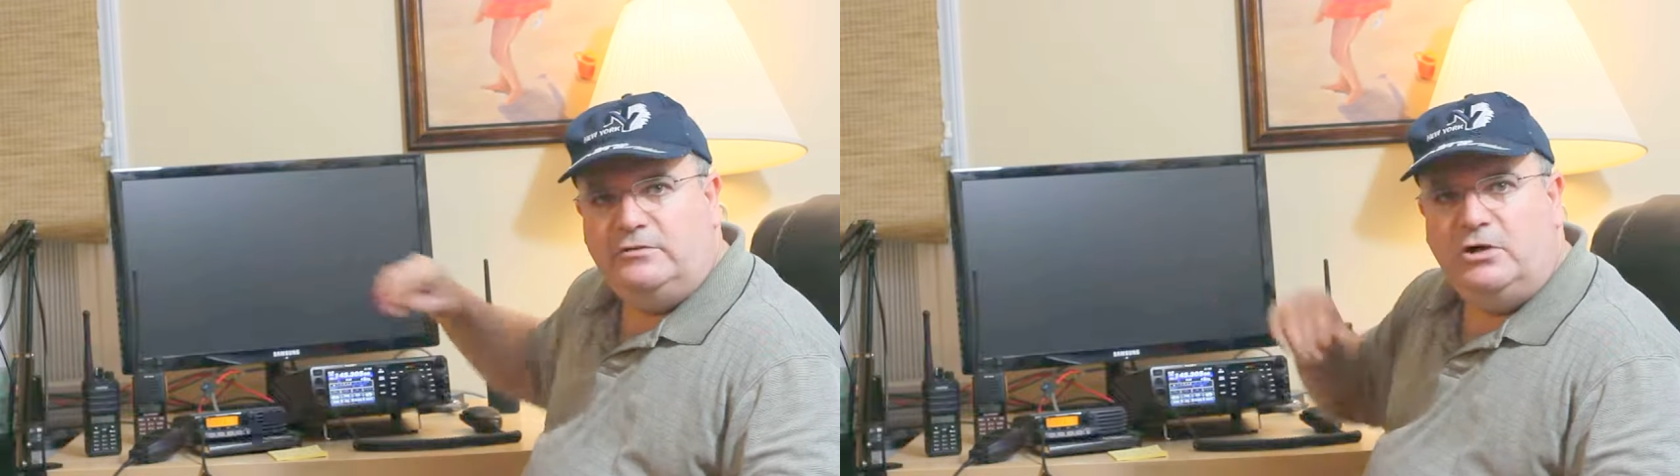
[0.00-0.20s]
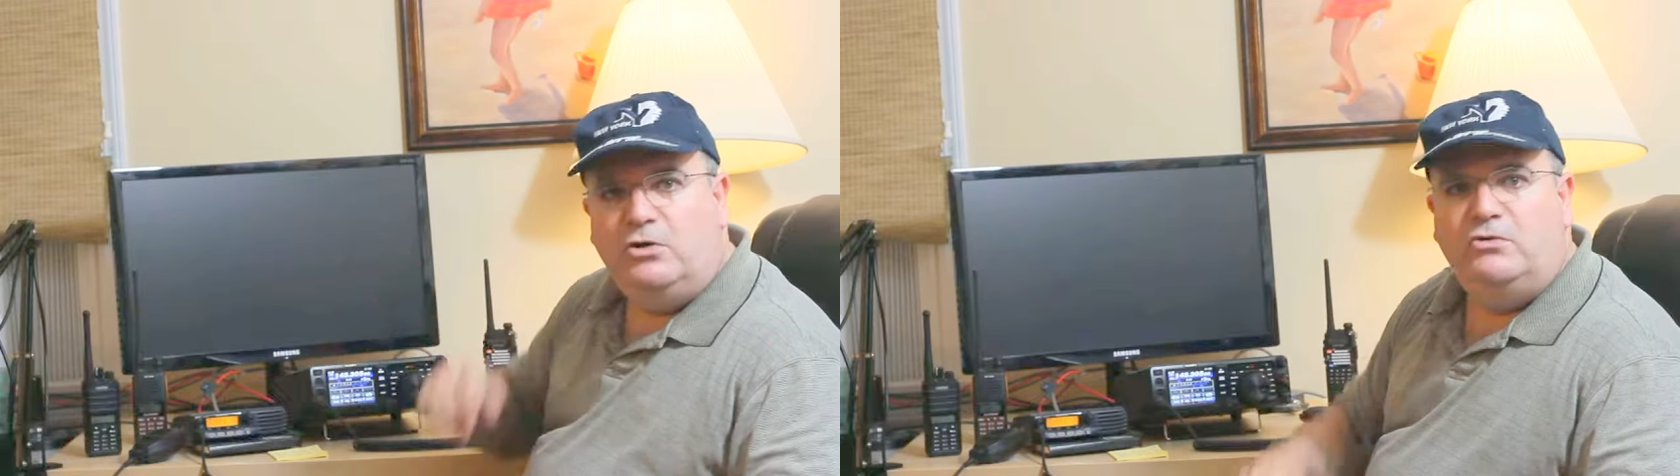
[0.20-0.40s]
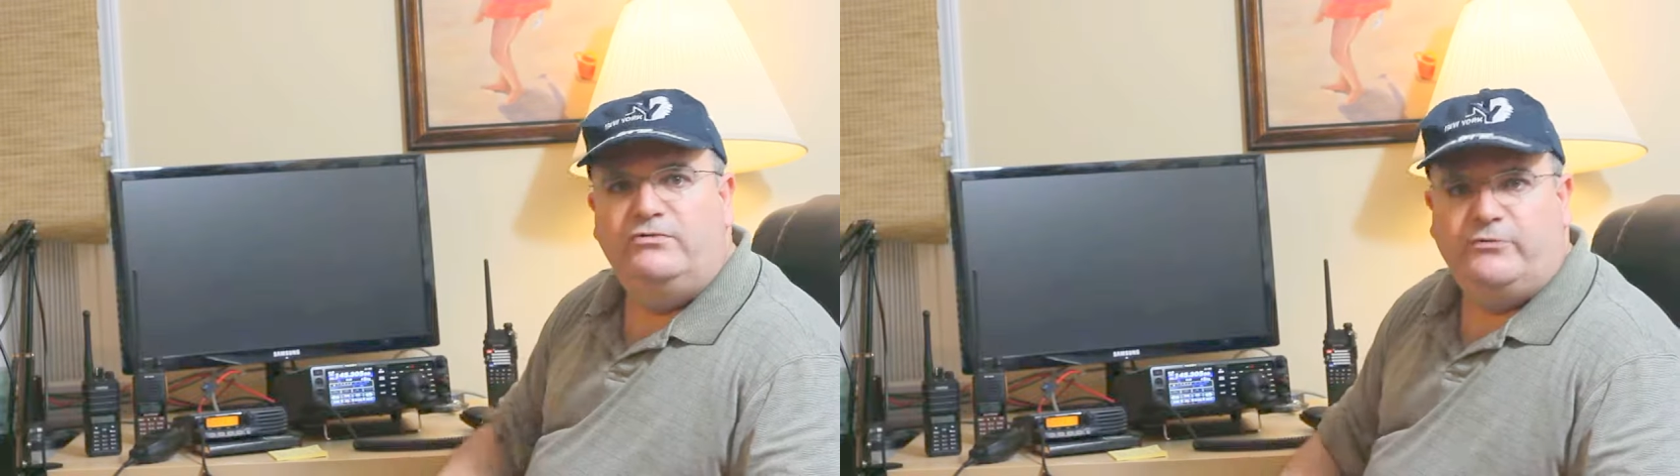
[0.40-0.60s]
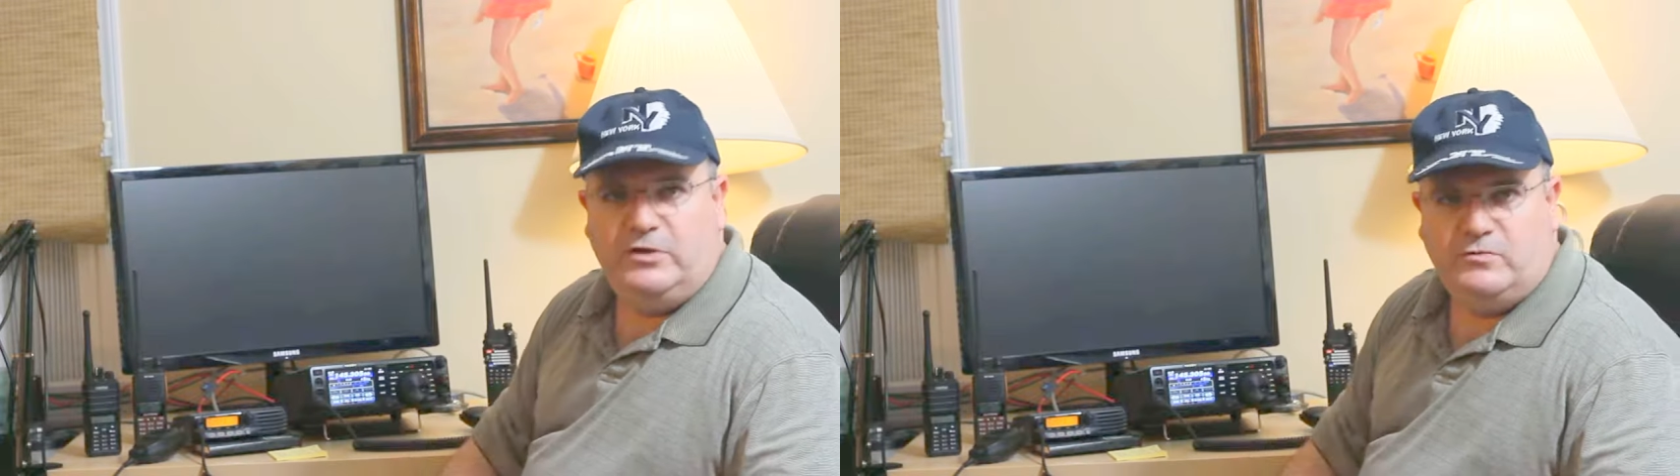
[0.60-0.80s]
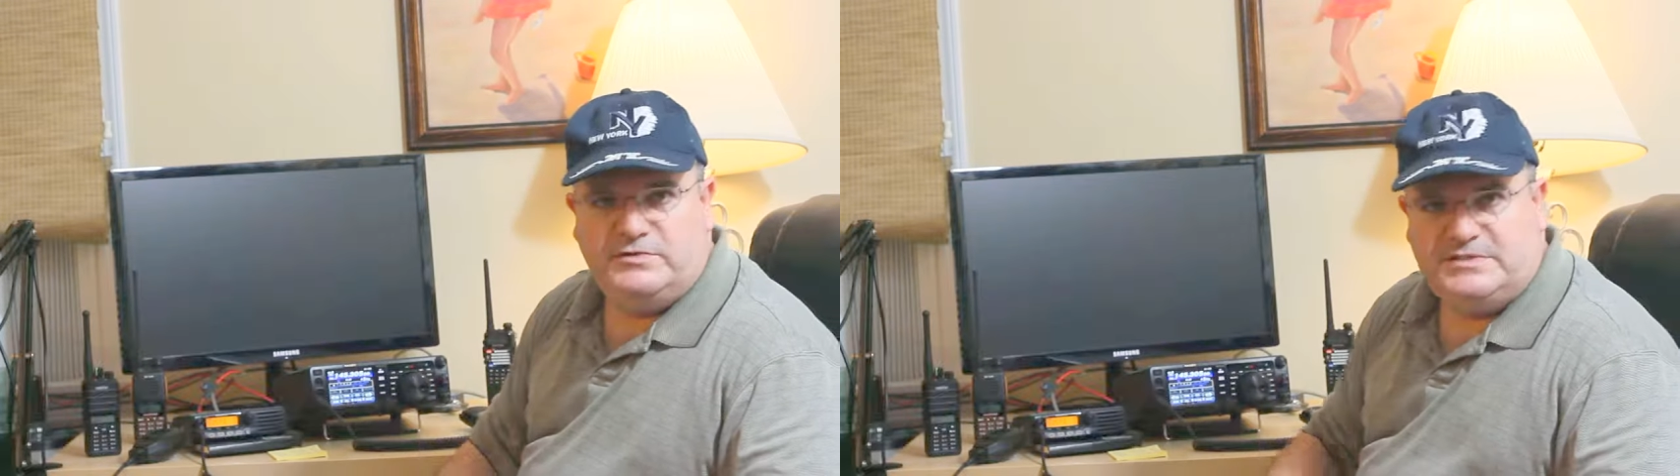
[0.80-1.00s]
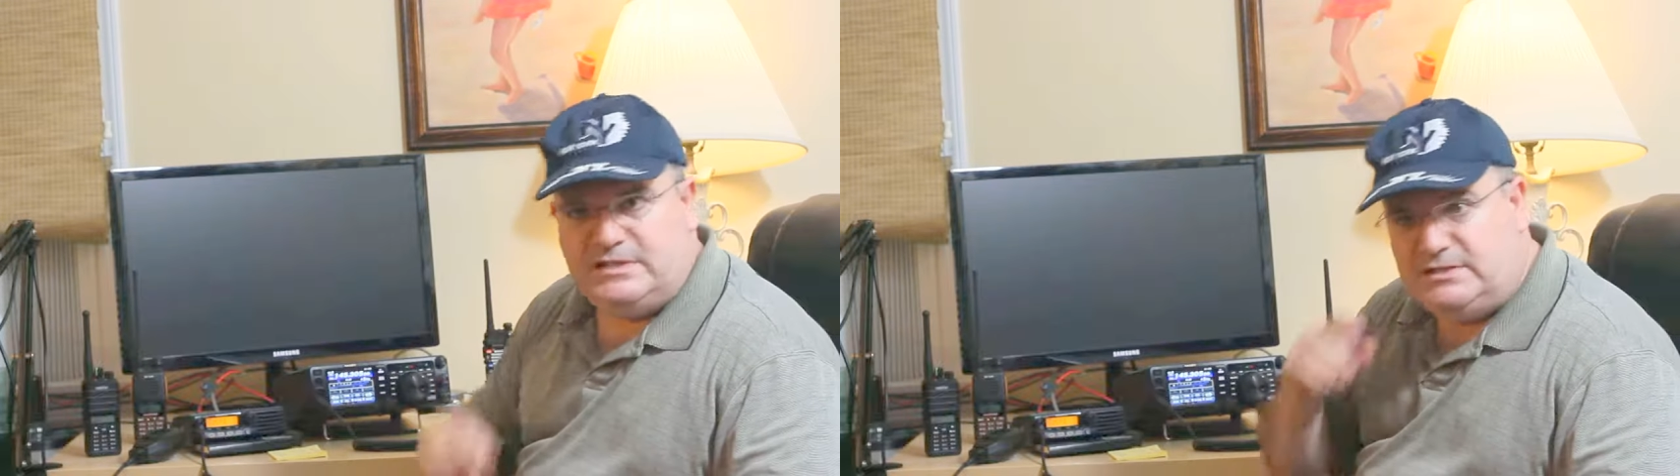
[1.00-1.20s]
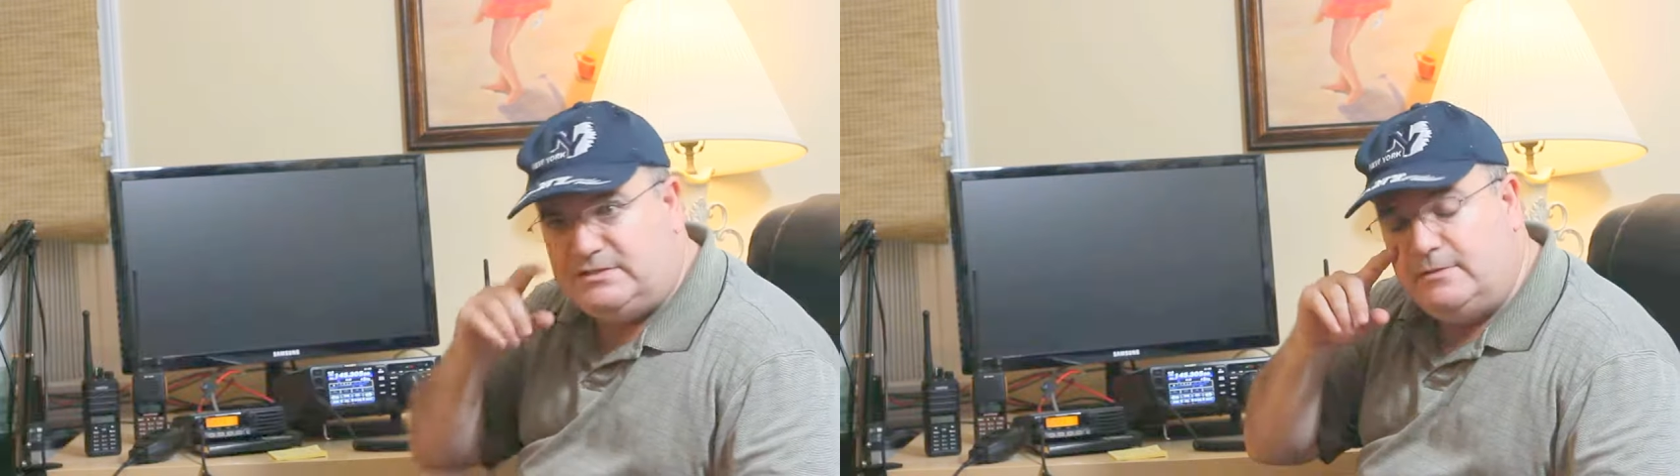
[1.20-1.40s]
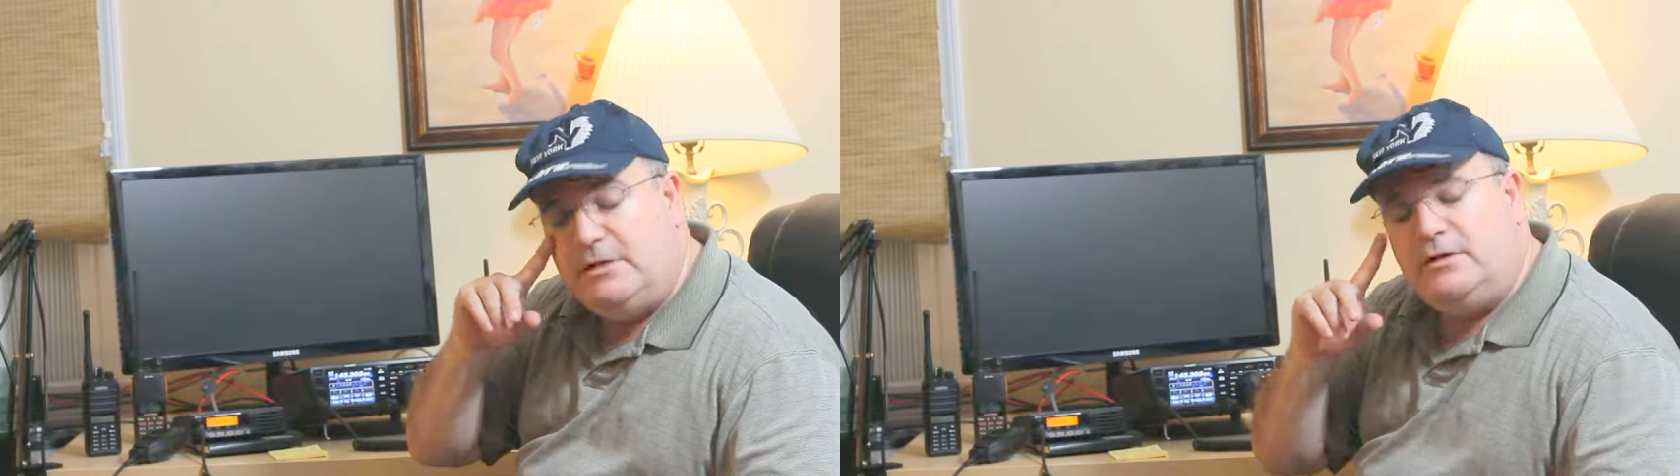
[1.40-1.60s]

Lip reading: low frequencies.